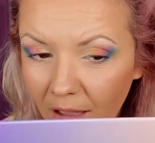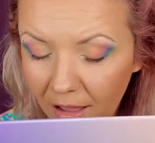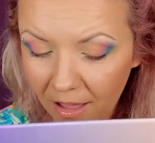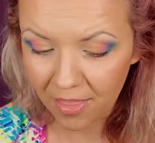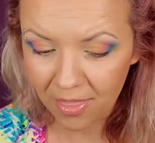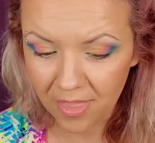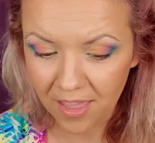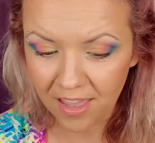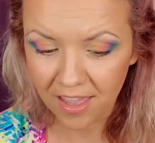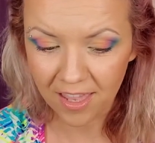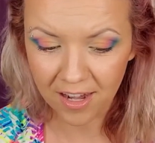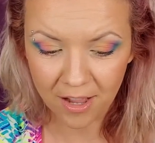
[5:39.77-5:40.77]
And
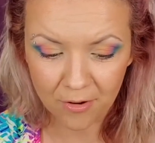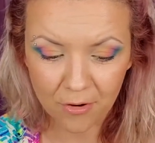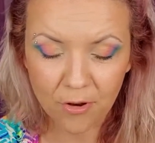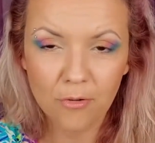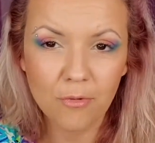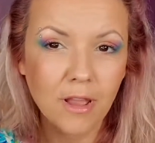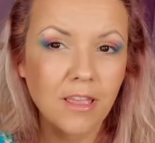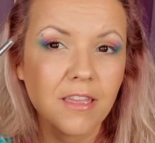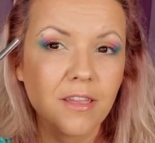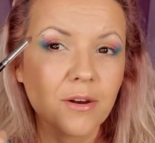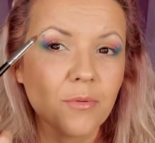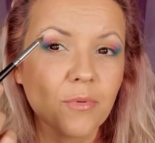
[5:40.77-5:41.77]
then I'll go right
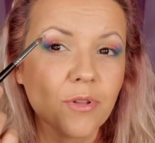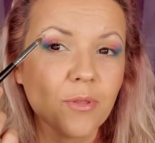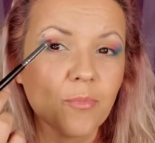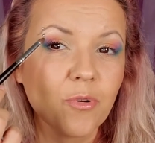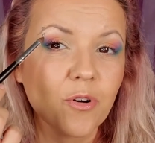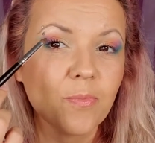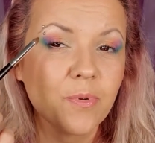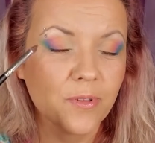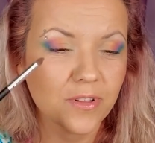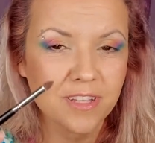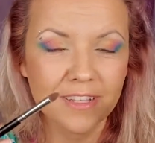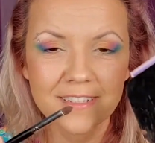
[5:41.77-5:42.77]
here where the
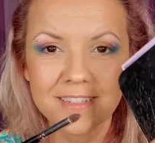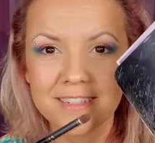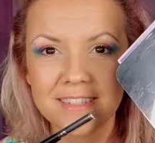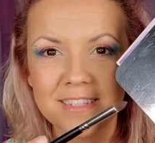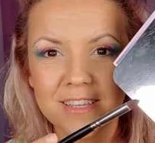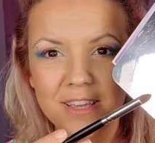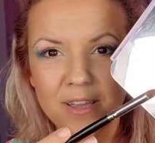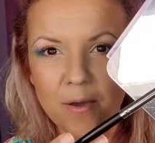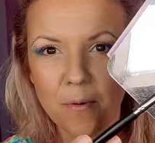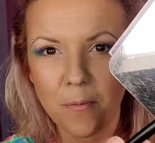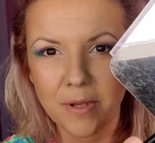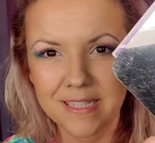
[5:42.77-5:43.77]
purple is
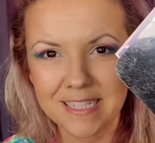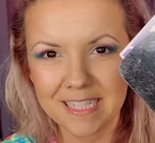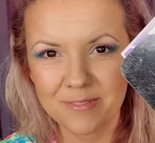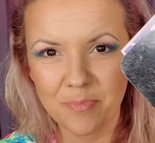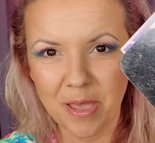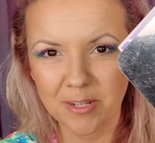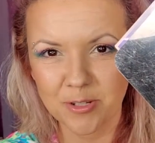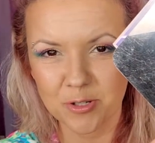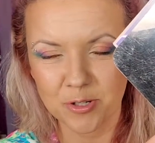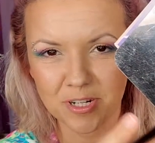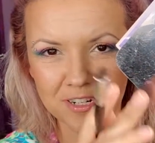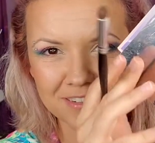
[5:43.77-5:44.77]
with
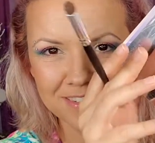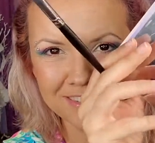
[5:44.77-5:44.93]
Spectra.